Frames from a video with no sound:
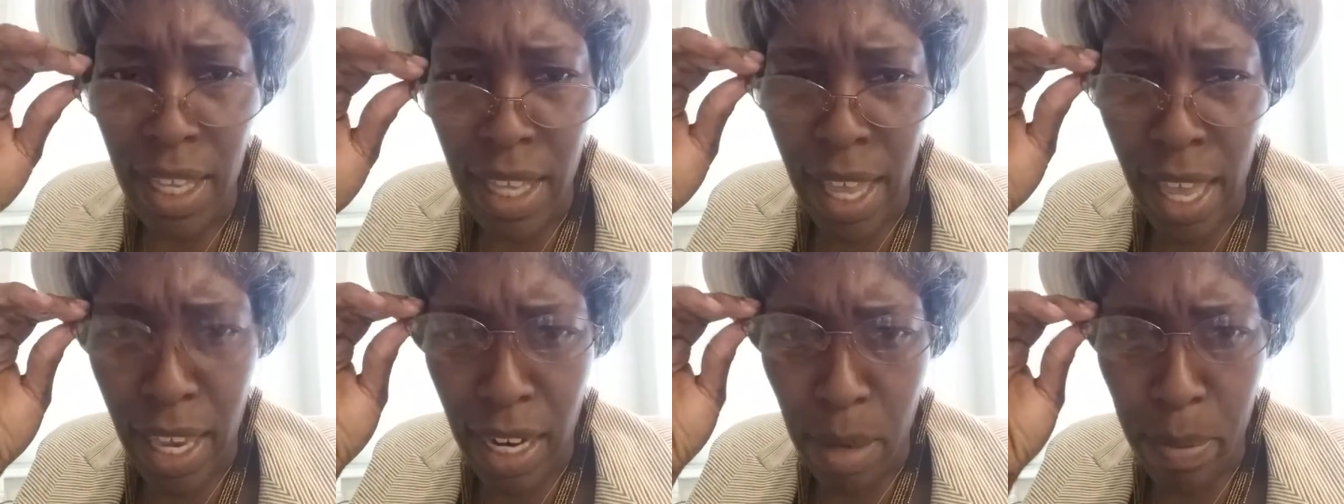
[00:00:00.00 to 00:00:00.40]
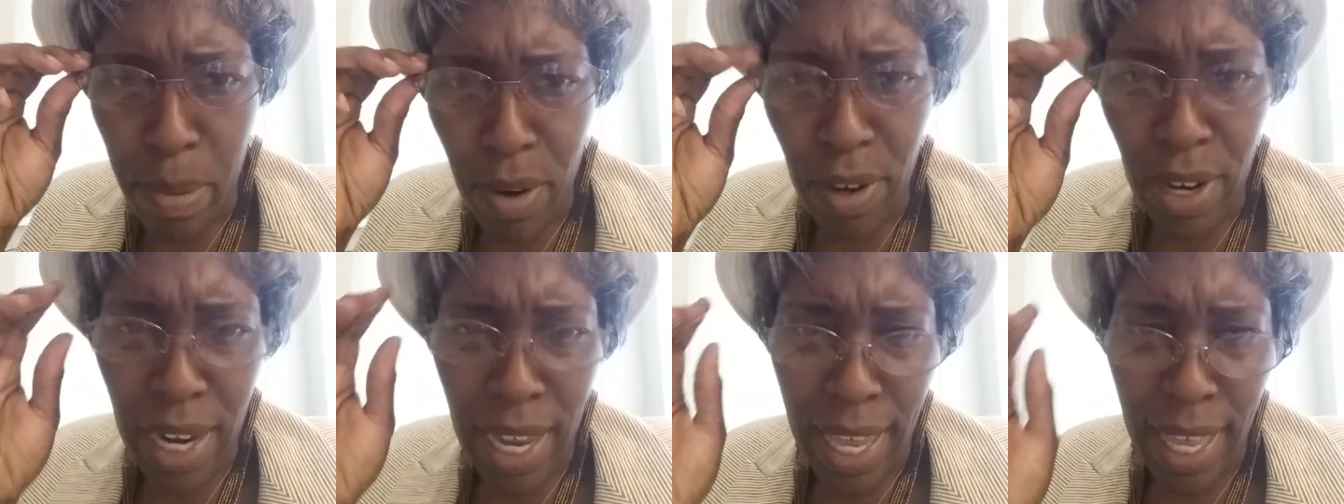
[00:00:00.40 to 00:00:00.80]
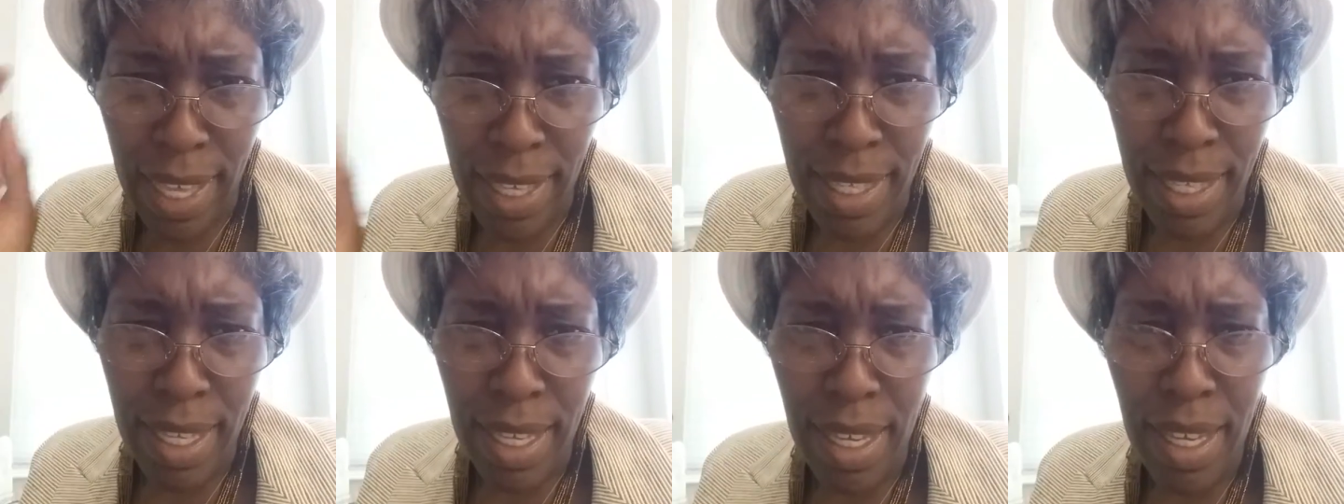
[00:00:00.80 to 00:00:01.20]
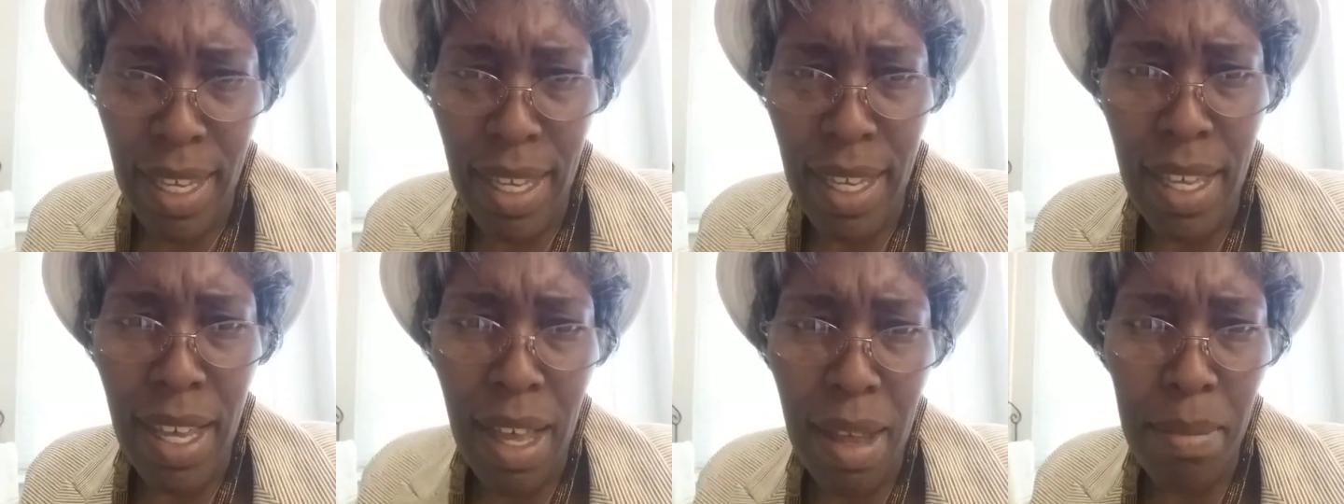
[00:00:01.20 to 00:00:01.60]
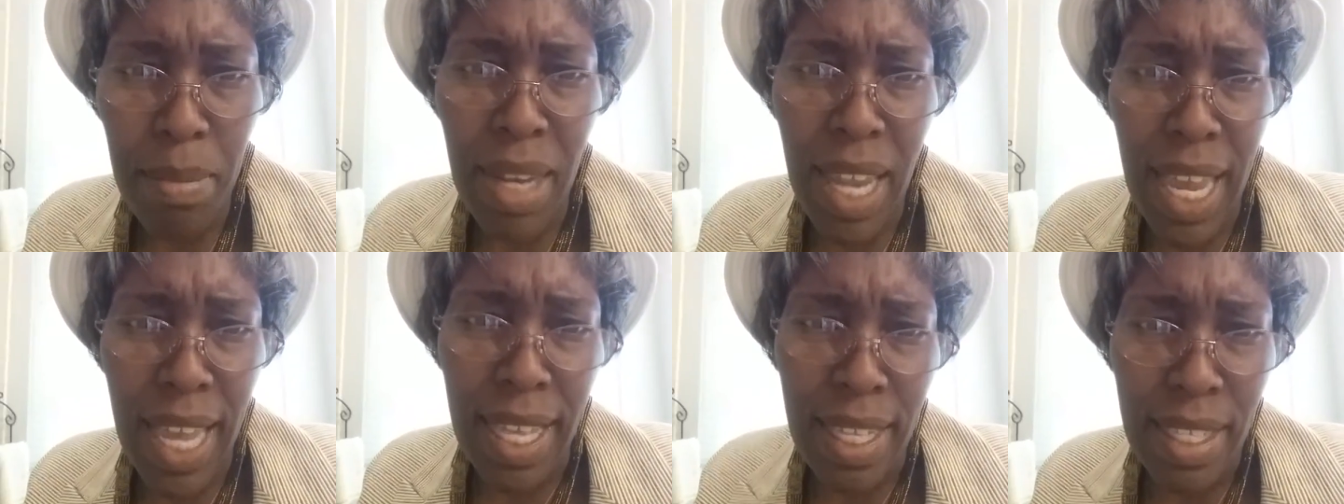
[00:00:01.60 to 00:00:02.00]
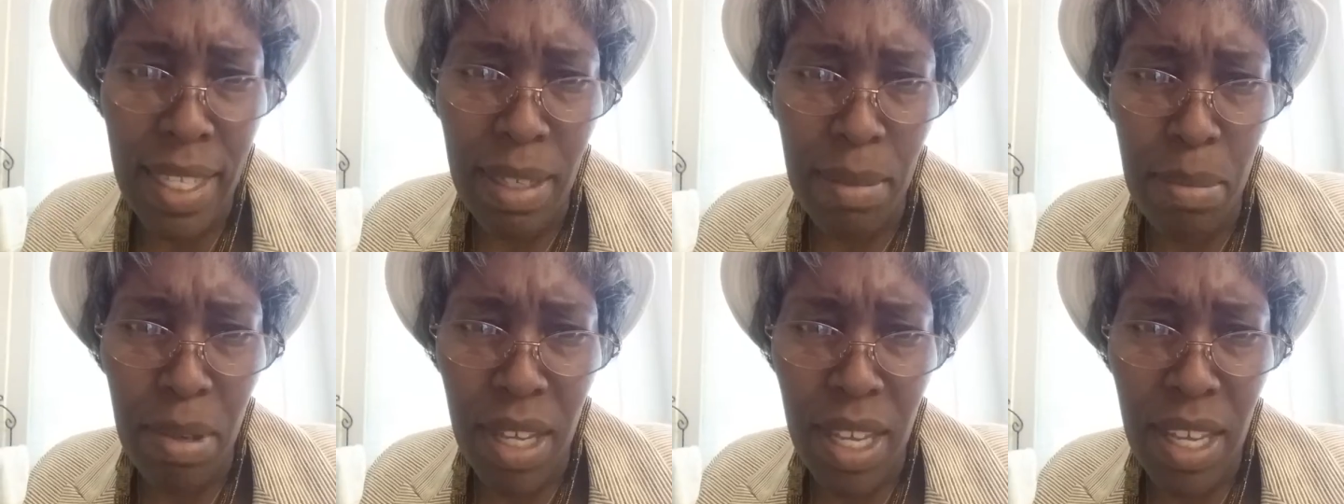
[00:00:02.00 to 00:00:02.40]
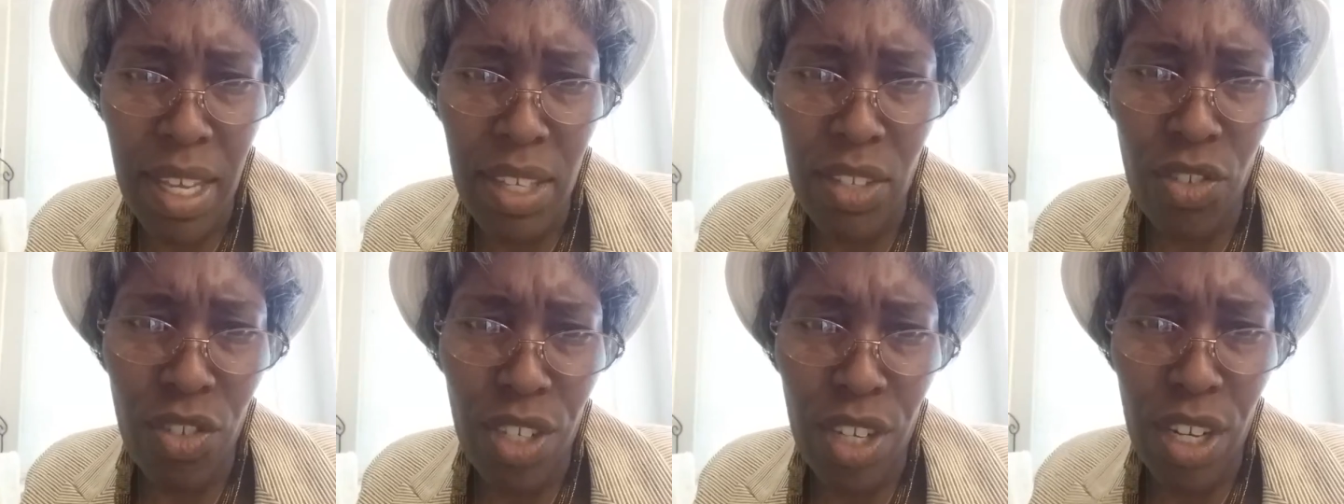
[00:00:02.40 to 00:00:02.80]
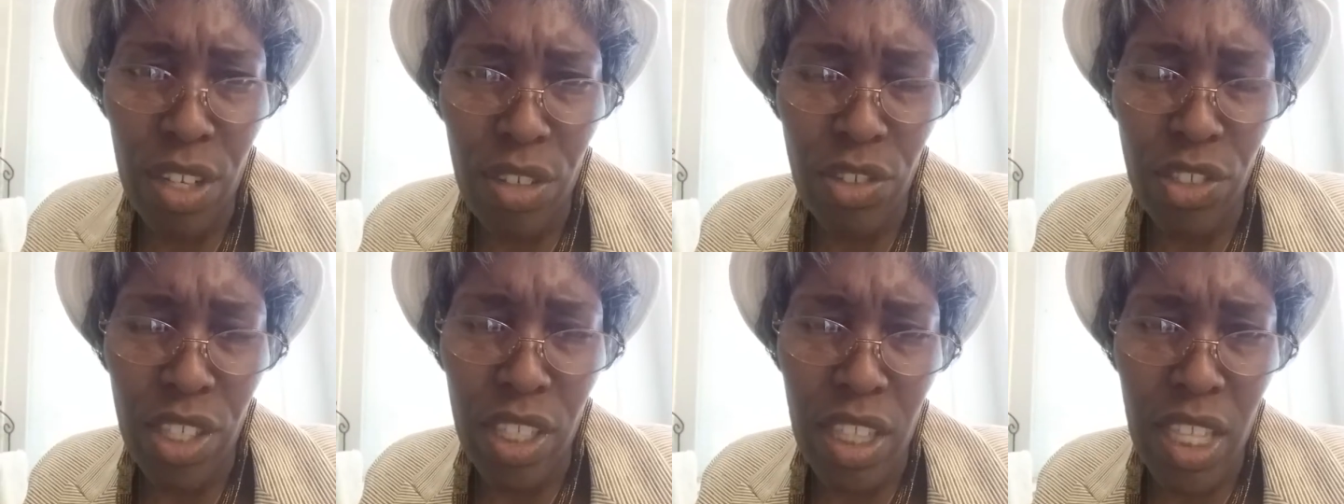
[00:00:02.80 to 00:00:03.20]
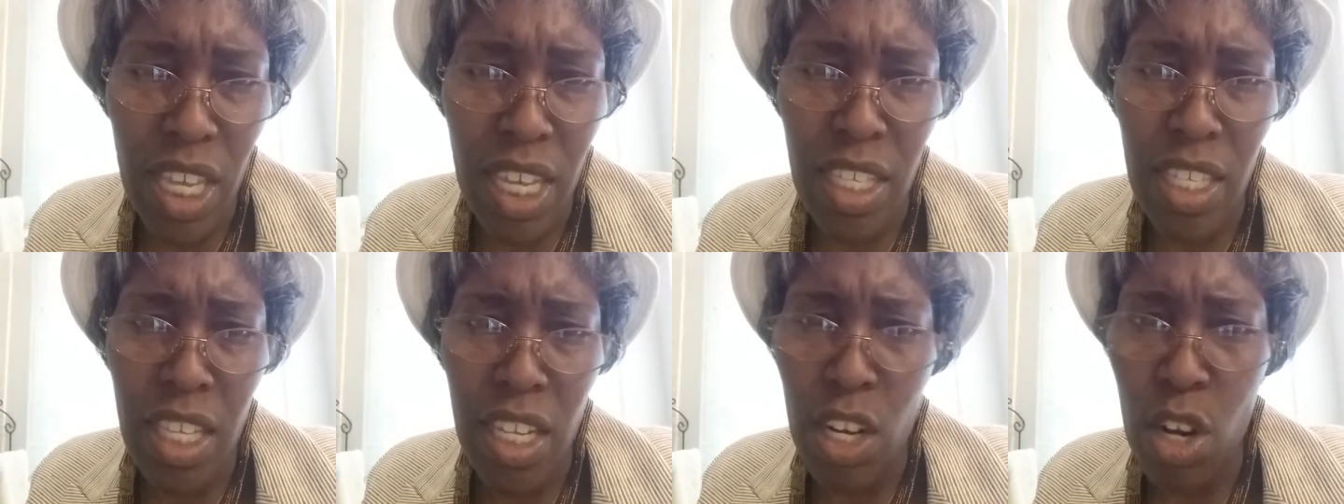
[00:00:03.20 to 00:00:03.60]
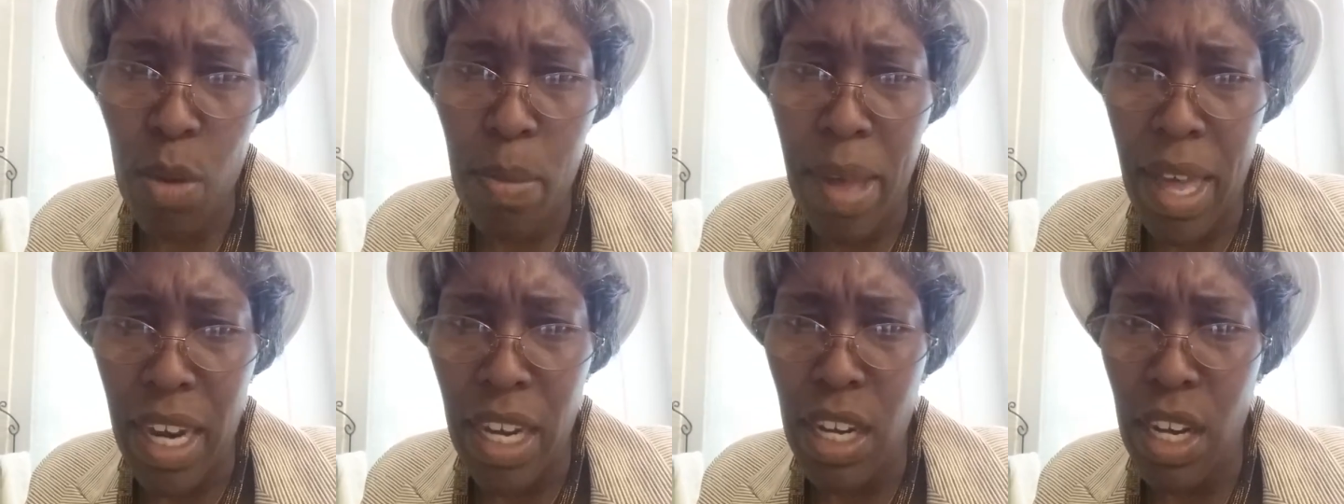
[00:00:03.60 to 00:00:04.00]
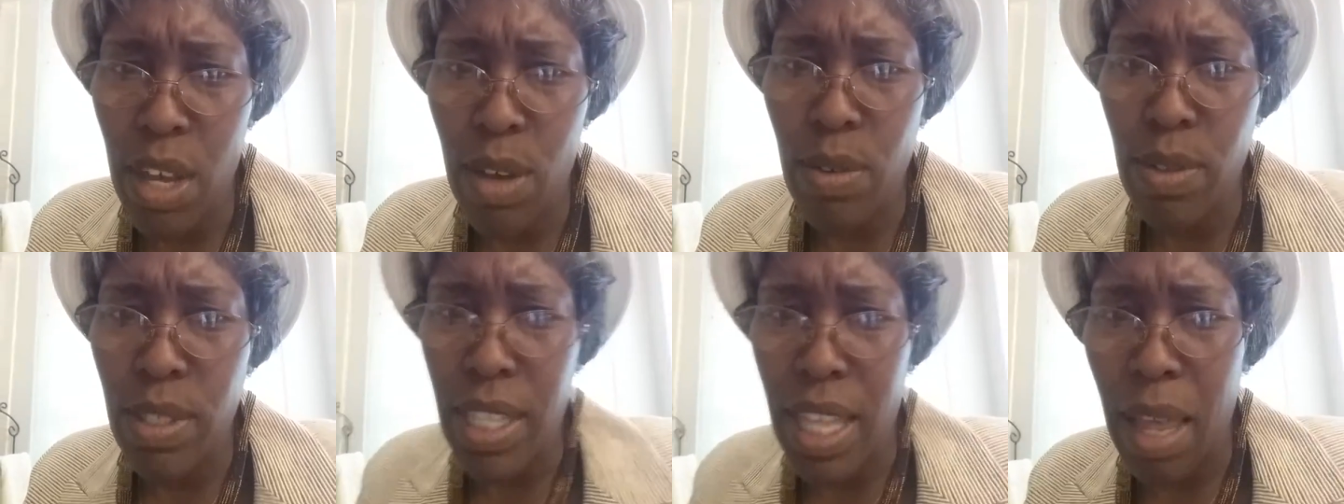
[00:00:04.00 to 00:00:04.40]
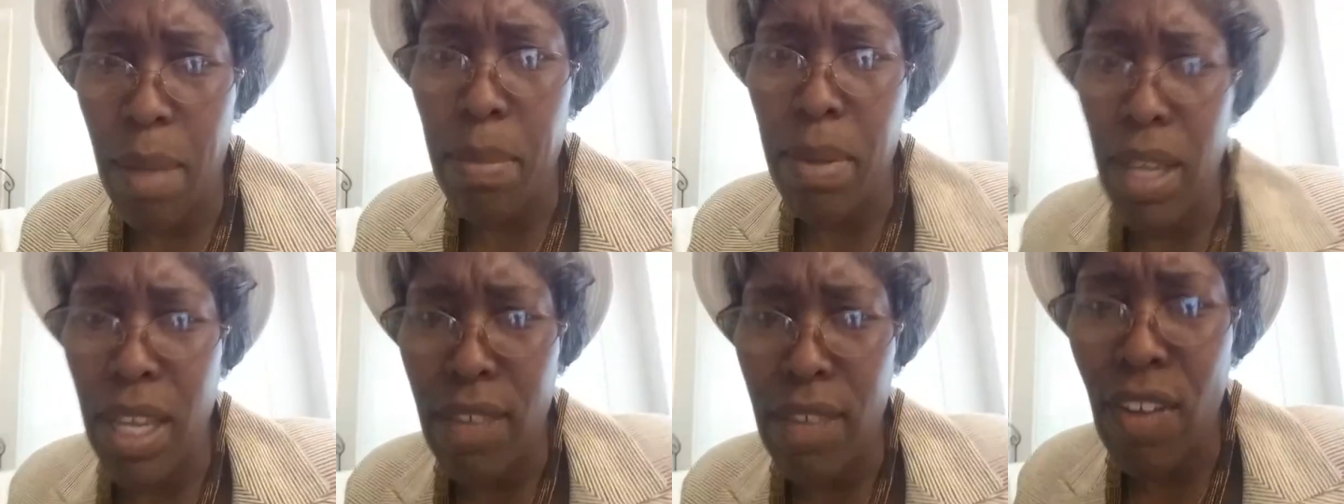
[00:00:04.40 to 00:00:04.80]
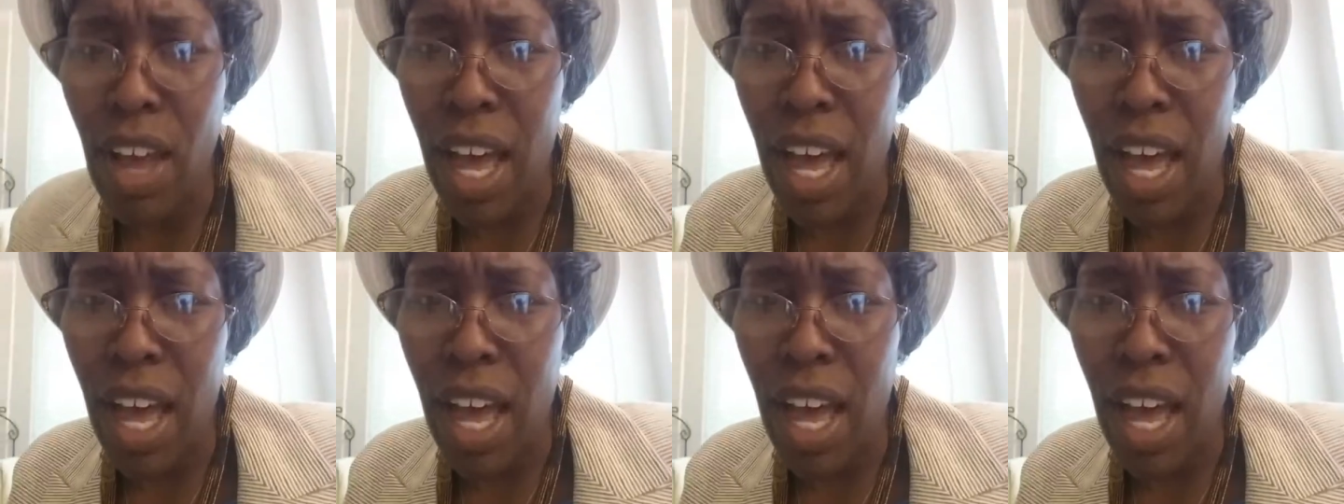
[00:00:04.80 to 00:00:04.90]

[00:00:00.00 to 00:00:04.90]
at the burlesque um, dancing because you know she thinks that nobody knows that but